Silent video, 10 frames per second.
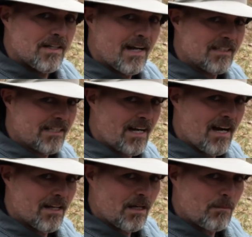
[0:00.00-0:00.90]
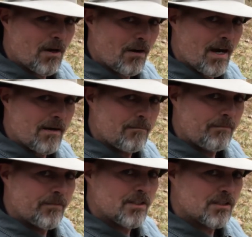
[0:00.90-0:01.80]
as it got up, all right?
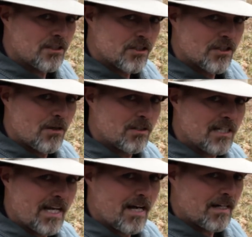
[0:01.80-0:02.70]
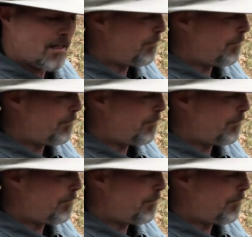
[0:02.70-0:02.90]
Just as soon as it got up,